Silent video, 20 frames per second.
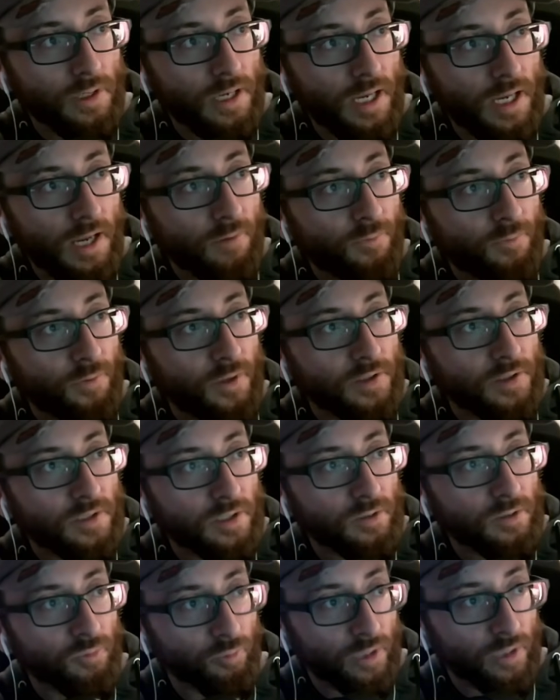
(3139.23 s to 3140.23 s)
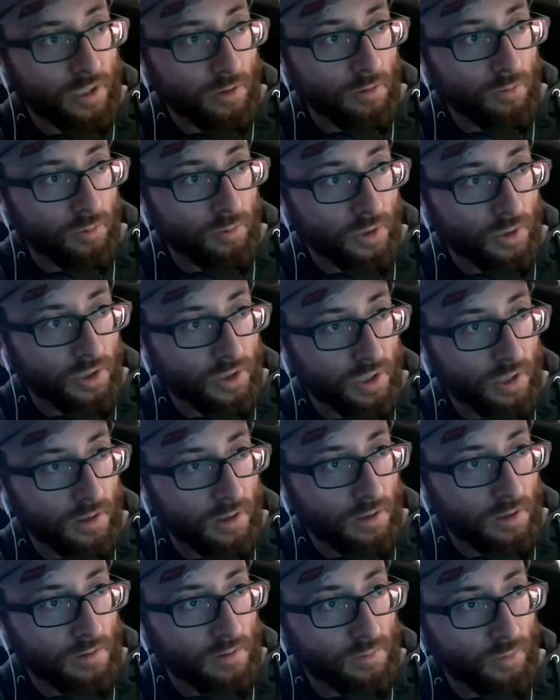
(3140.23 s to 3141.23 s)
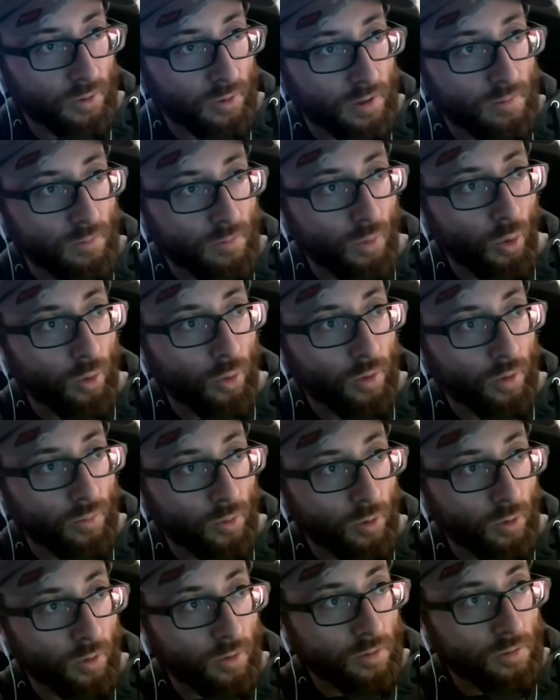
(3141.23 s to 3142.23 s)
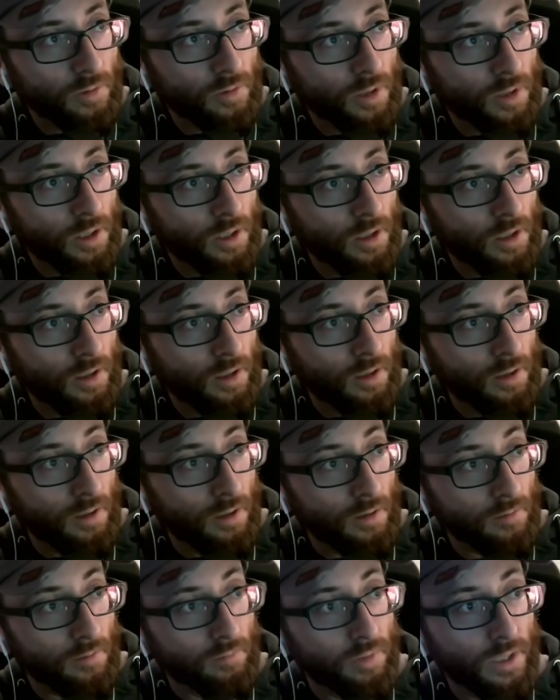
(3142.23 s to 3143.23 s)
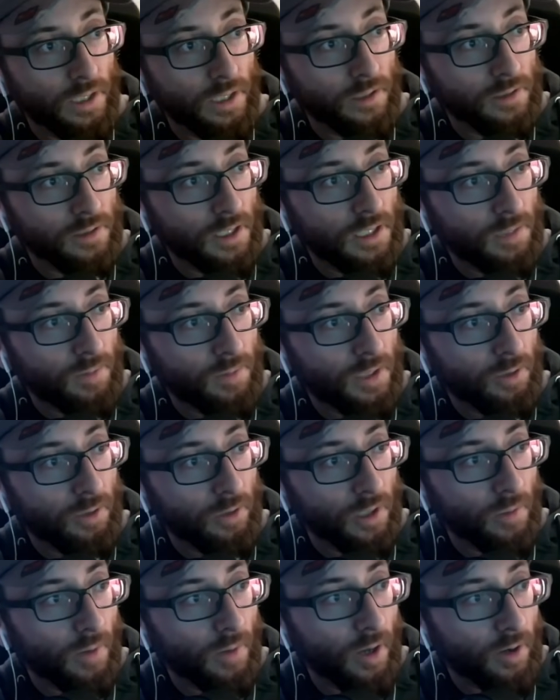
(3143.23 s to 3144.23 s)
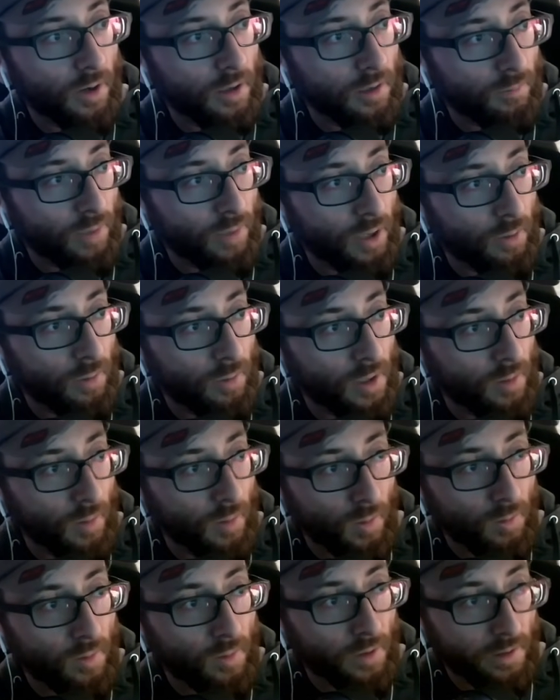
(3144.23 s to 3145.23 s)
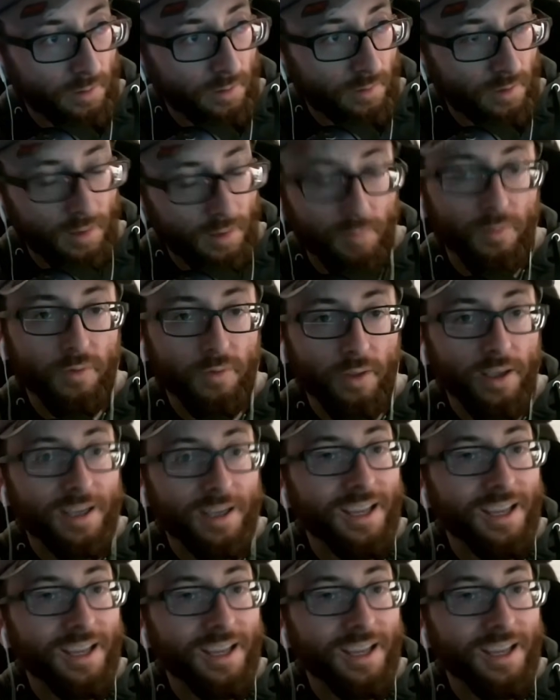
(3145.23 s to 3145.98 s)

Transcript: if this is real, which at this point more and more, because I keep hearing about it at bare minimum, it seems like